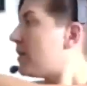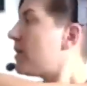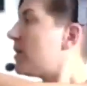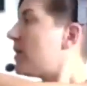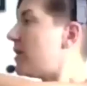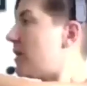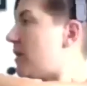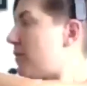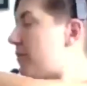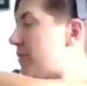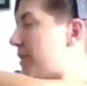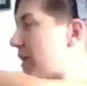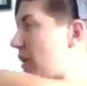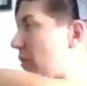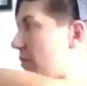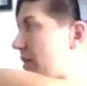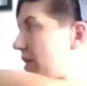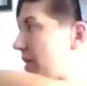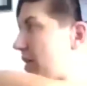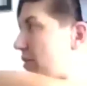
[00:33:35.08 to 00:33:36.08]
Here we go
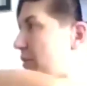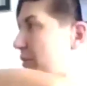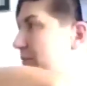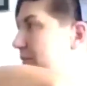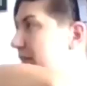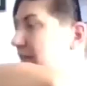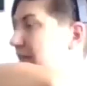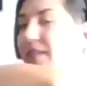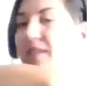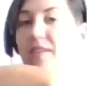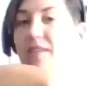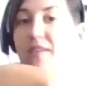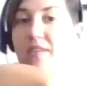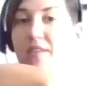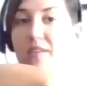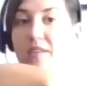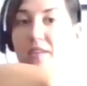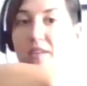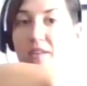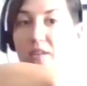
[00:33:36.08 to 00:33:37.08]
in 3,
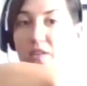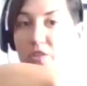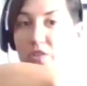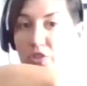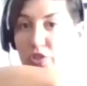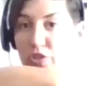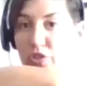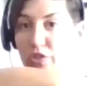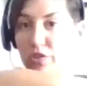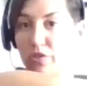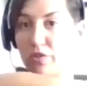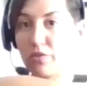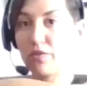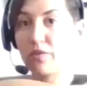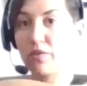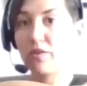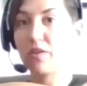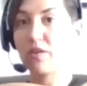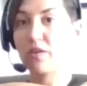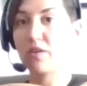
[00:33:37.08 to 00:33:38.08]
2,
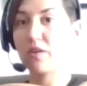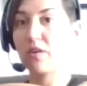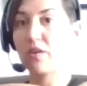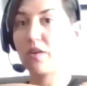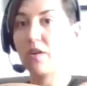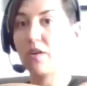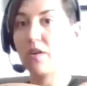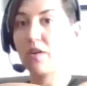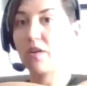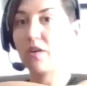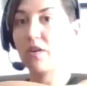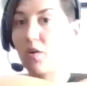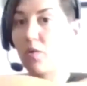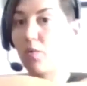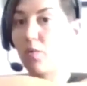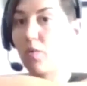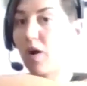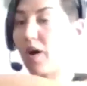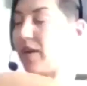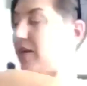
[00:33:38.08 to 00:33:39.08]

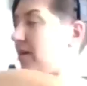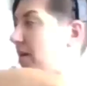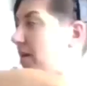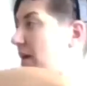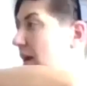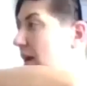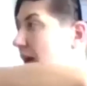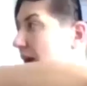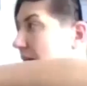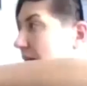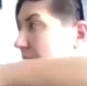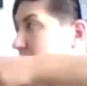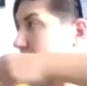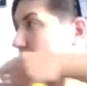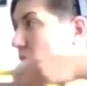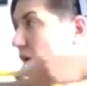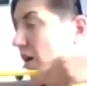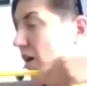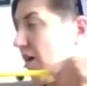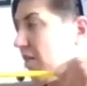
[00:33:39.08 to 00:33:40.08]
1, and we're
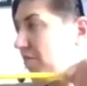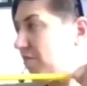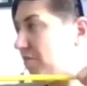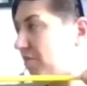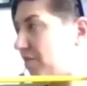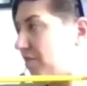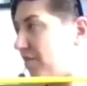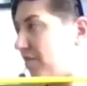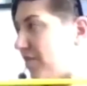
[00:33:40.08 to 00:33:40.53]
off.